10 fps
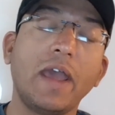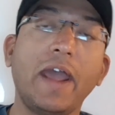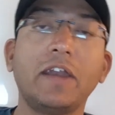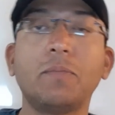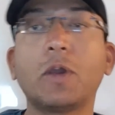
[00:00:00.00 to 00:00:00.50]

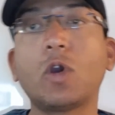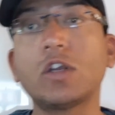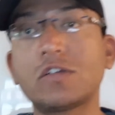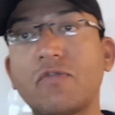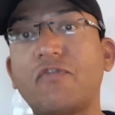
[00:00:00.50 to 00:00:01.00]
And
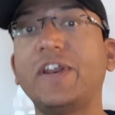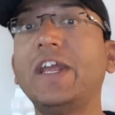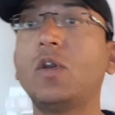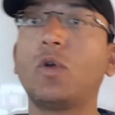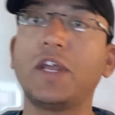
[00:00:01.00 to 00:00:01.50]
because
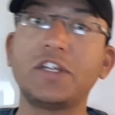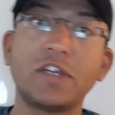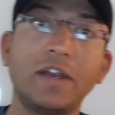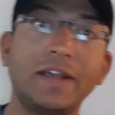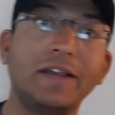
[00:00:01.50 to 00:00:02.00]
free
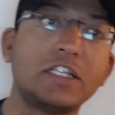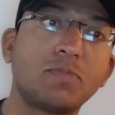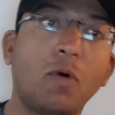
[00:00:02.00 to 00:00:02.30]
rotation is